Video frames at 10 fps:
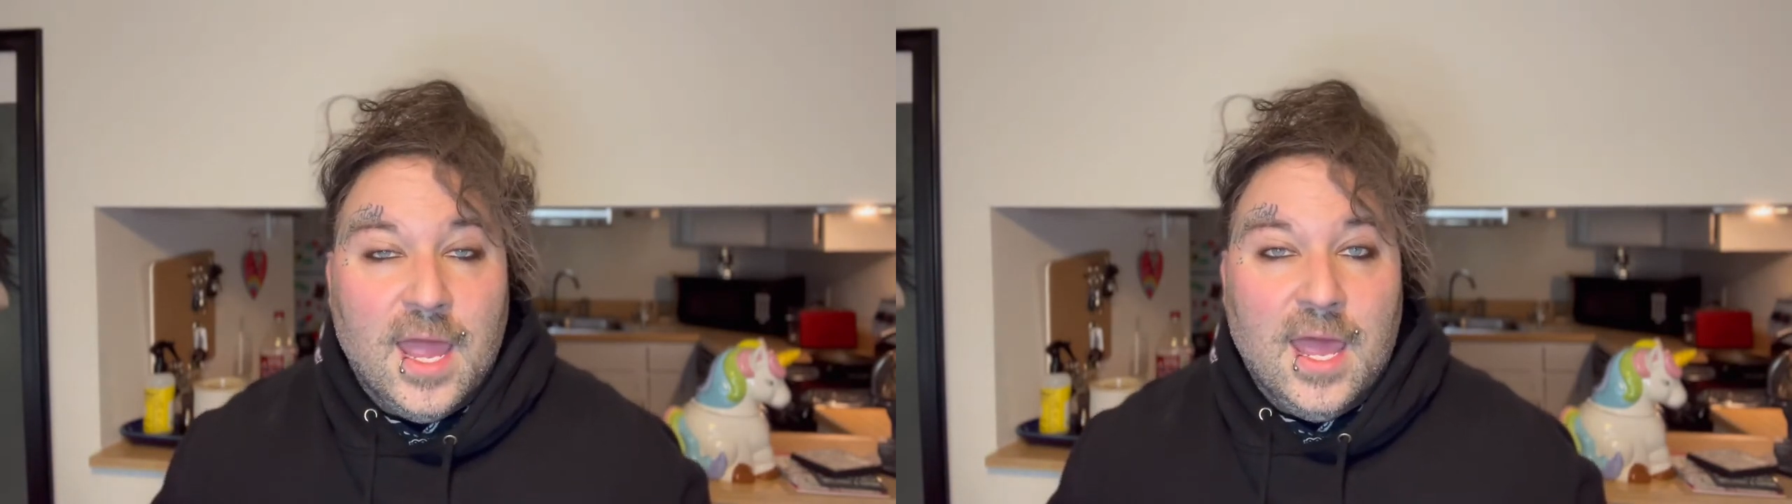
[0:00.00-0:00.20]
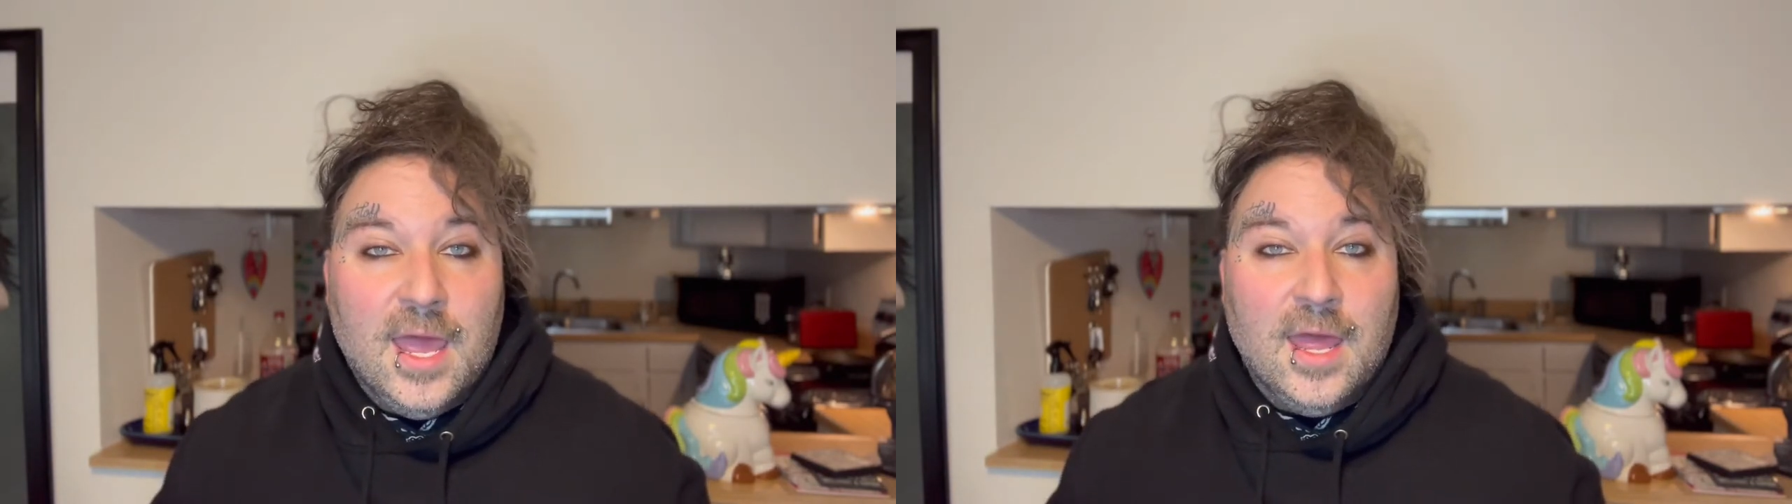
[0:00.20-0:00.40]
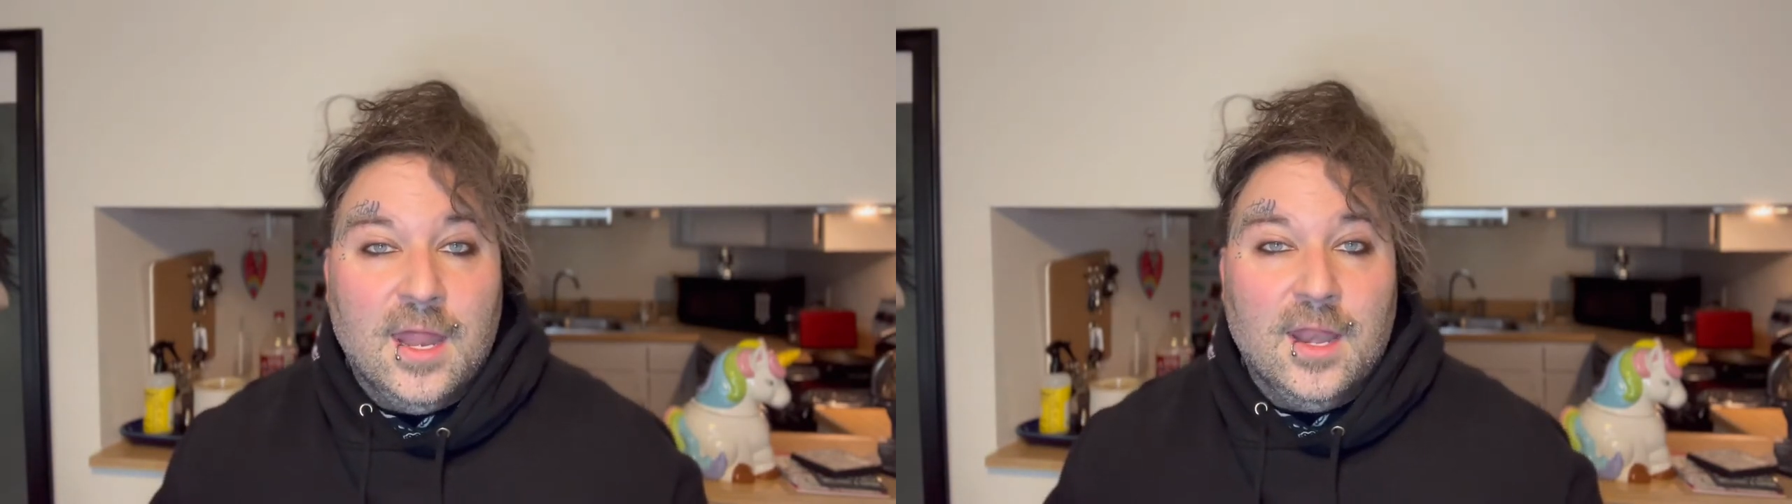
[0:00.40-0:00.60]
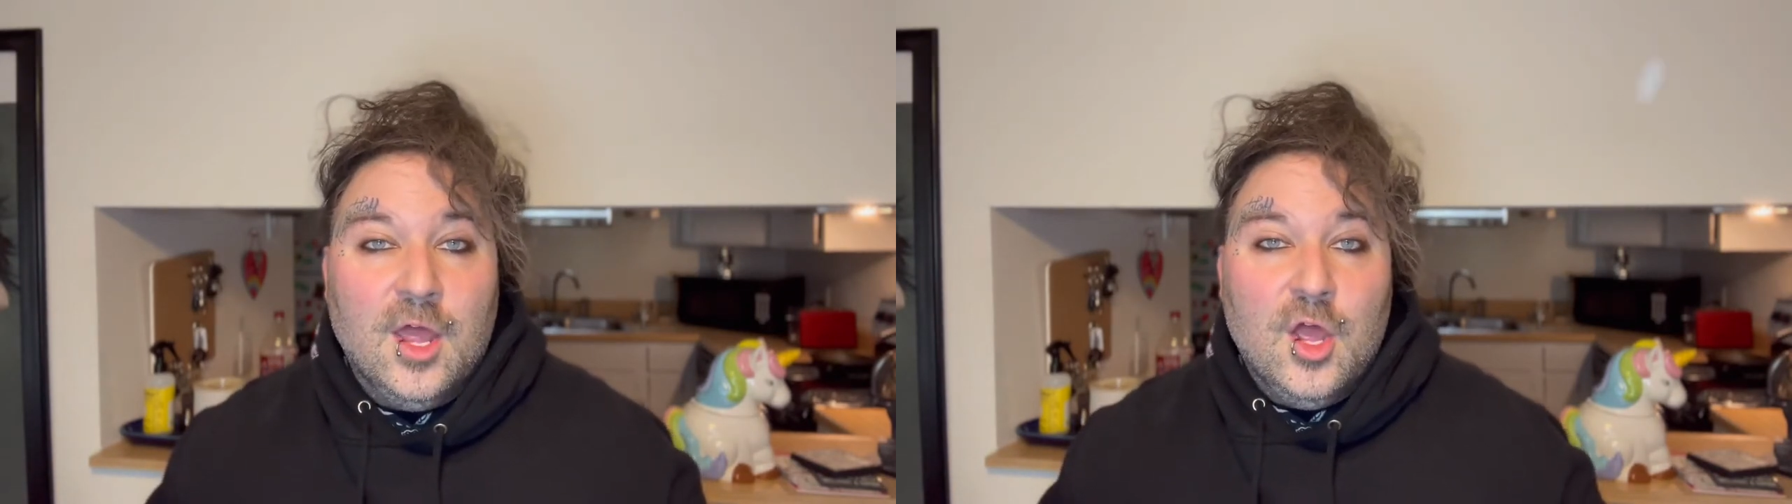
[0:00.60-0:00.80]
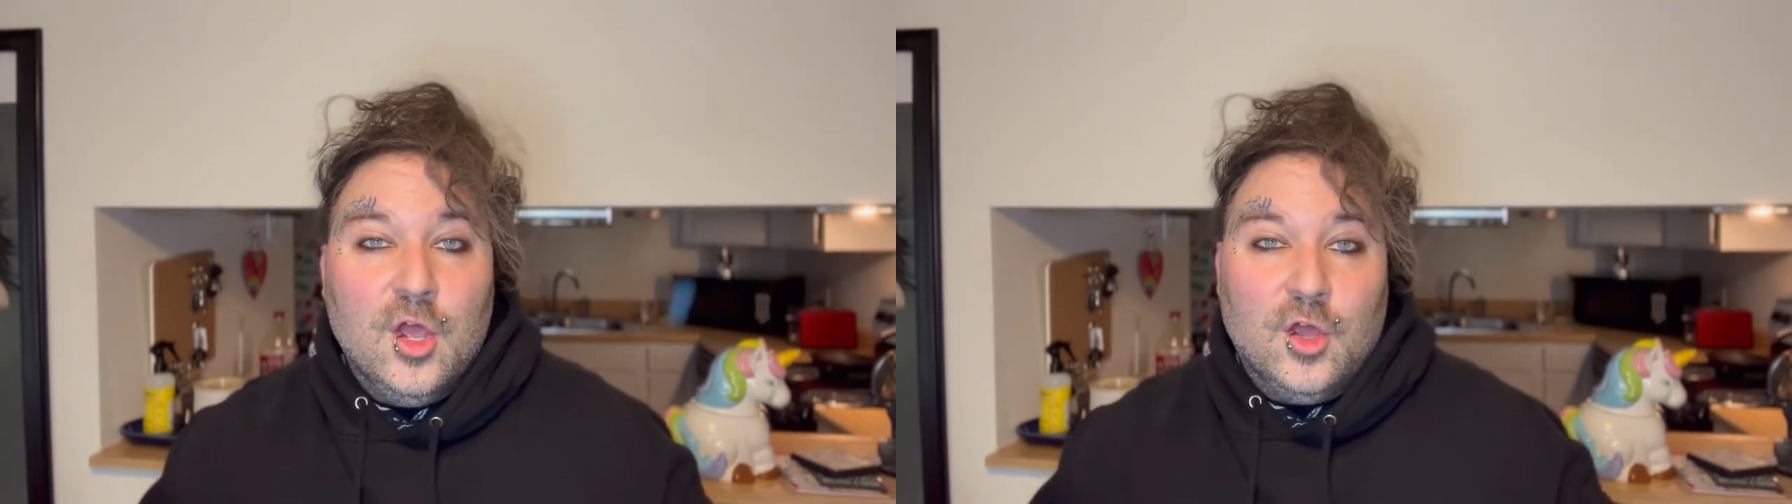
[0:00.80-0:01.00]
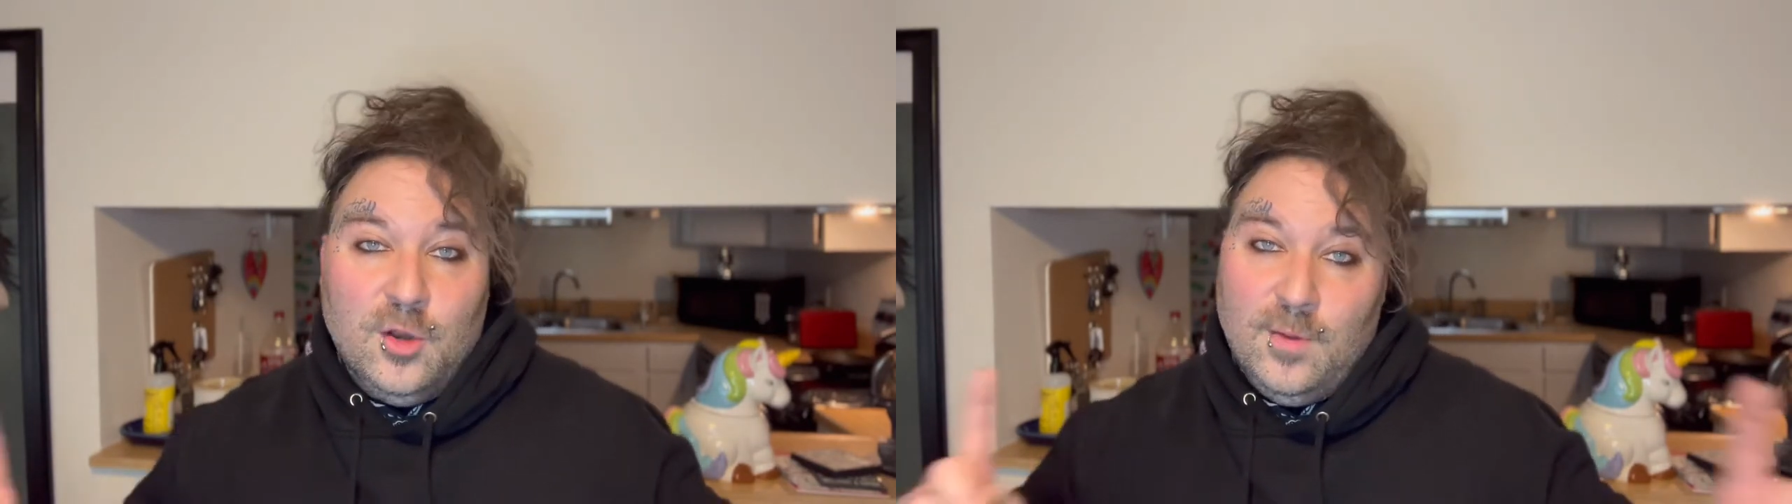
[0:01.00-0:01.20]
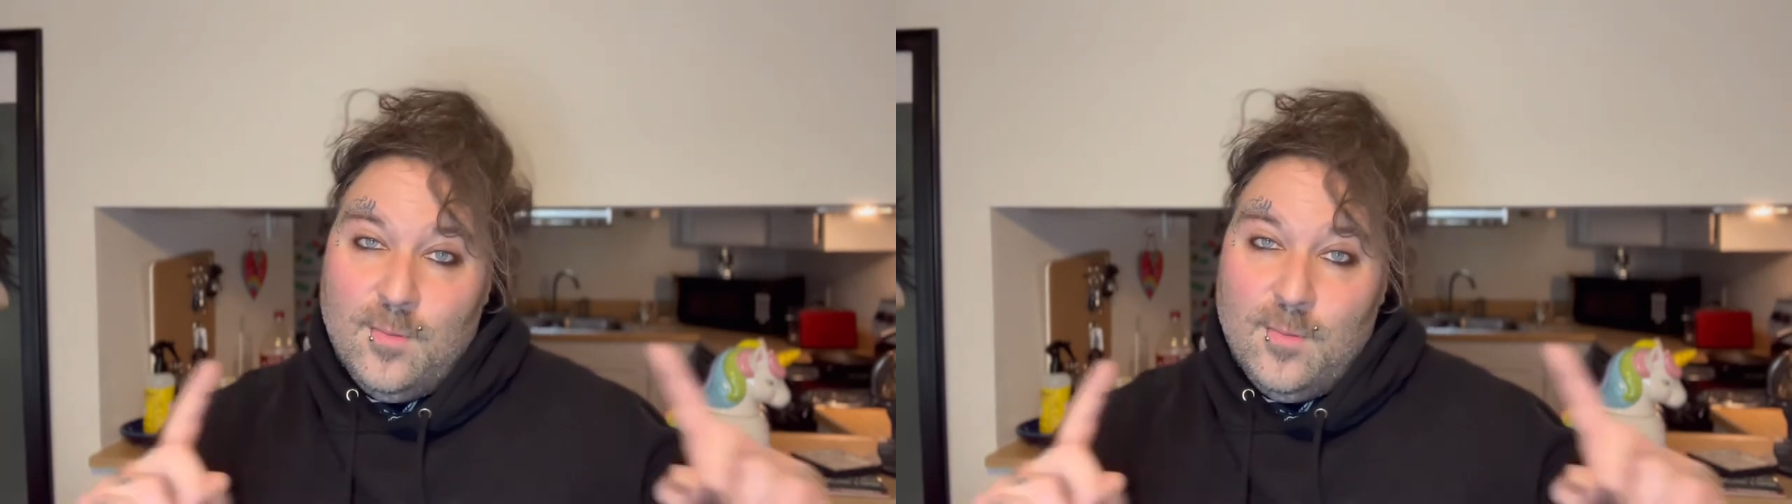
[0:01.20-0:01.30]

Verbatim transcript: and couldn't be